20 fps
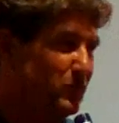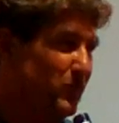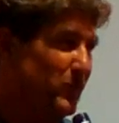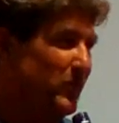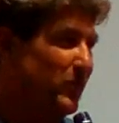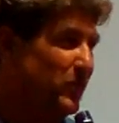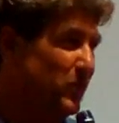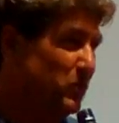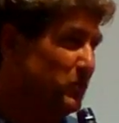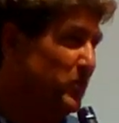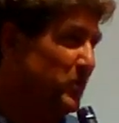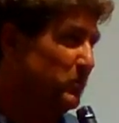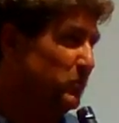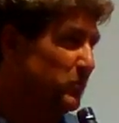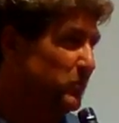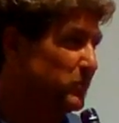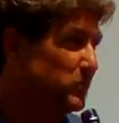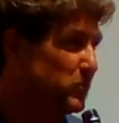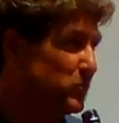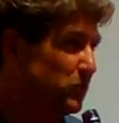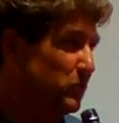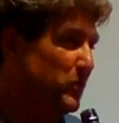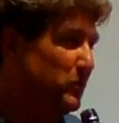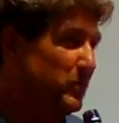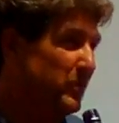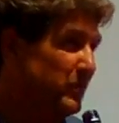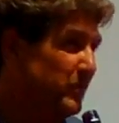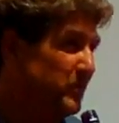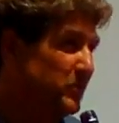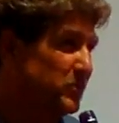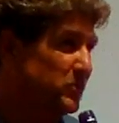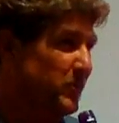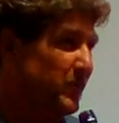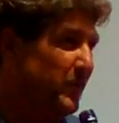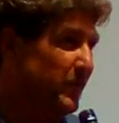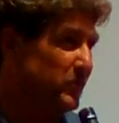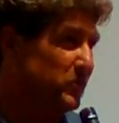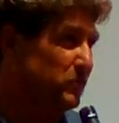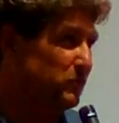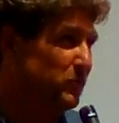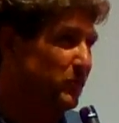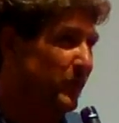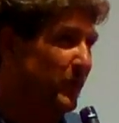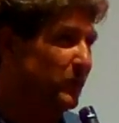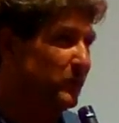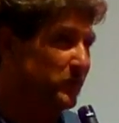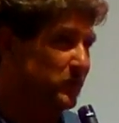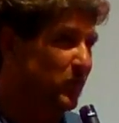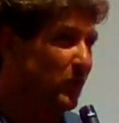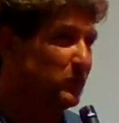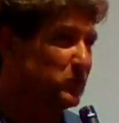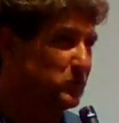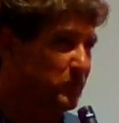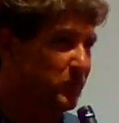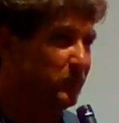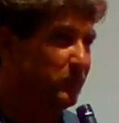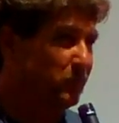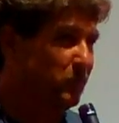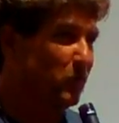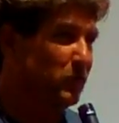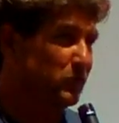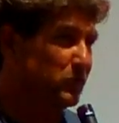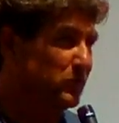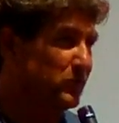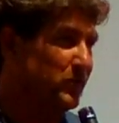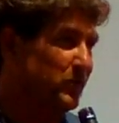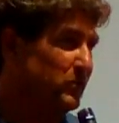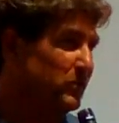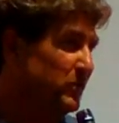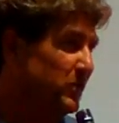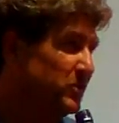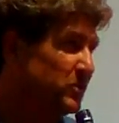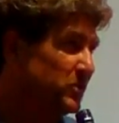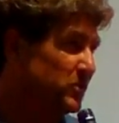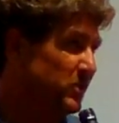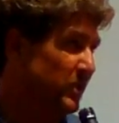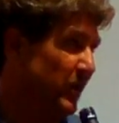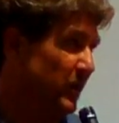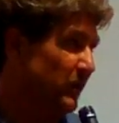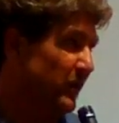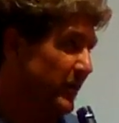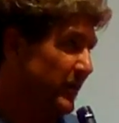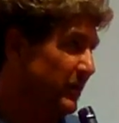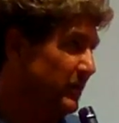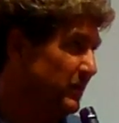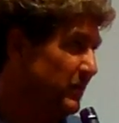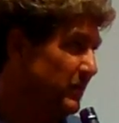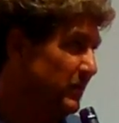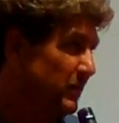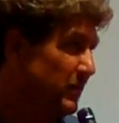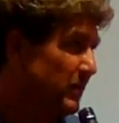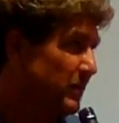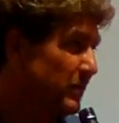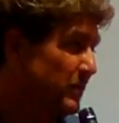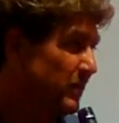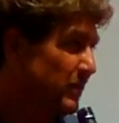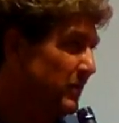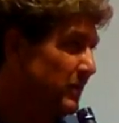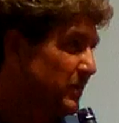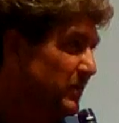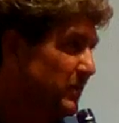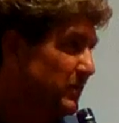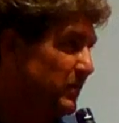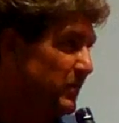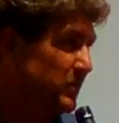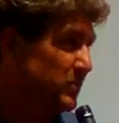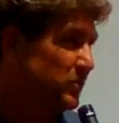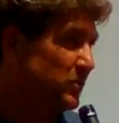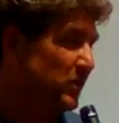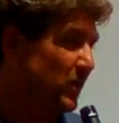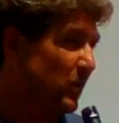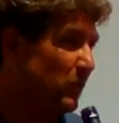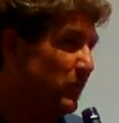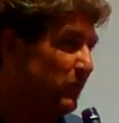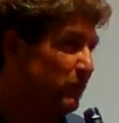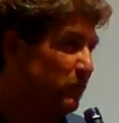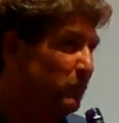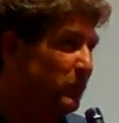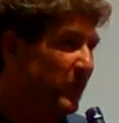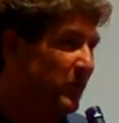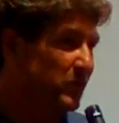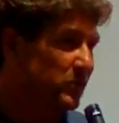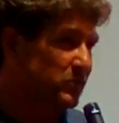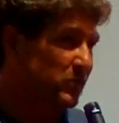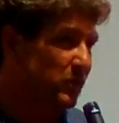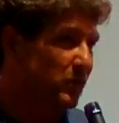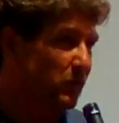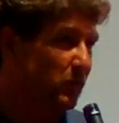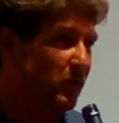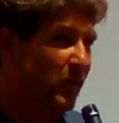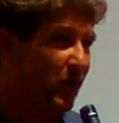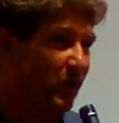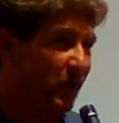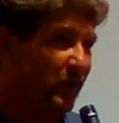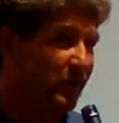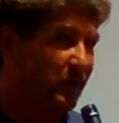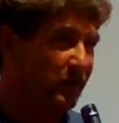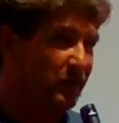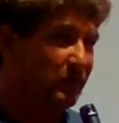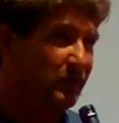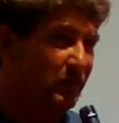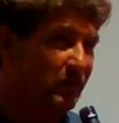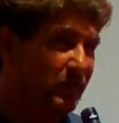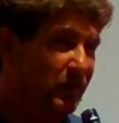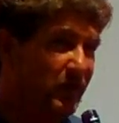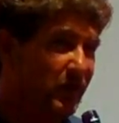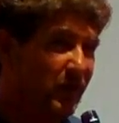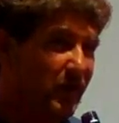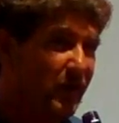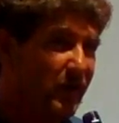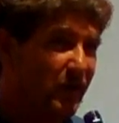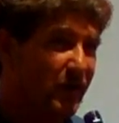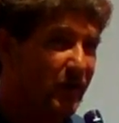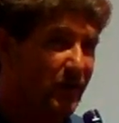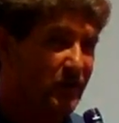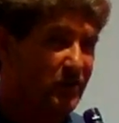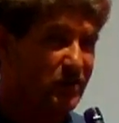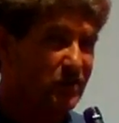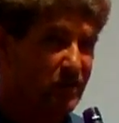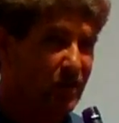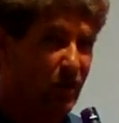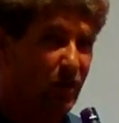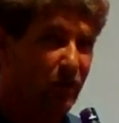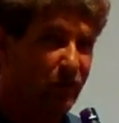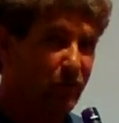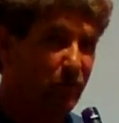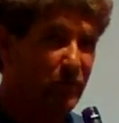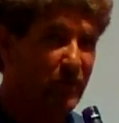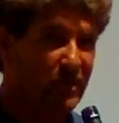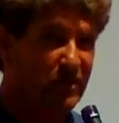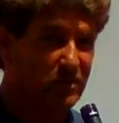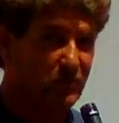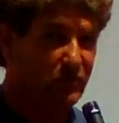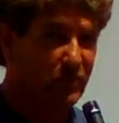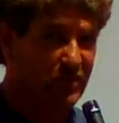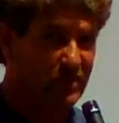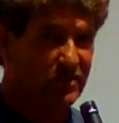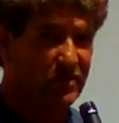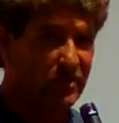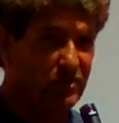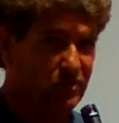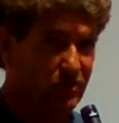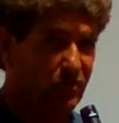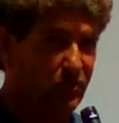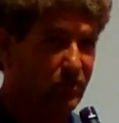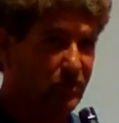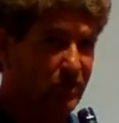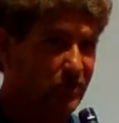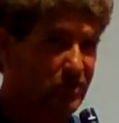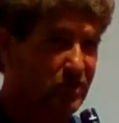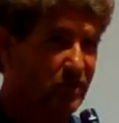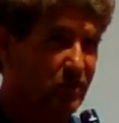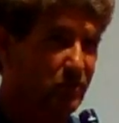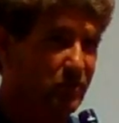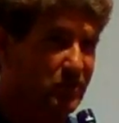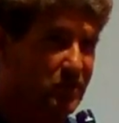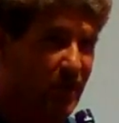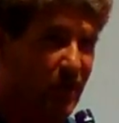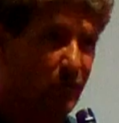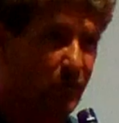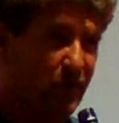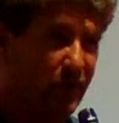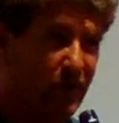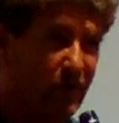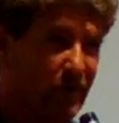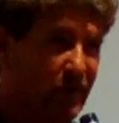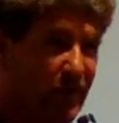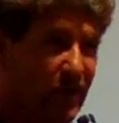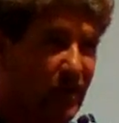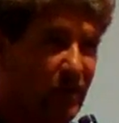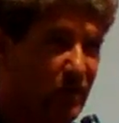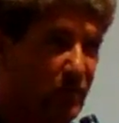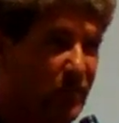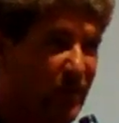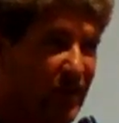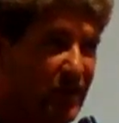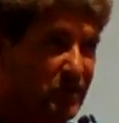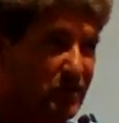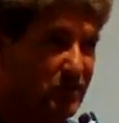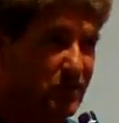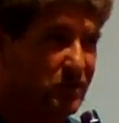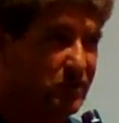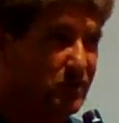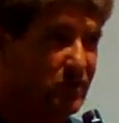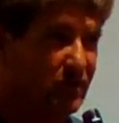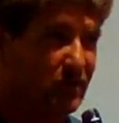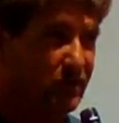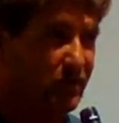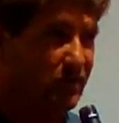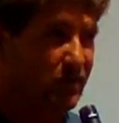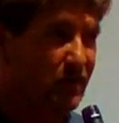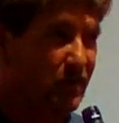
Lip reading: when you hear people screaming these things from the mountaintops, but folks, it's scary. It's scary for me as an American, and it's scary for me as a business owner to see what's happening on a daily basis, that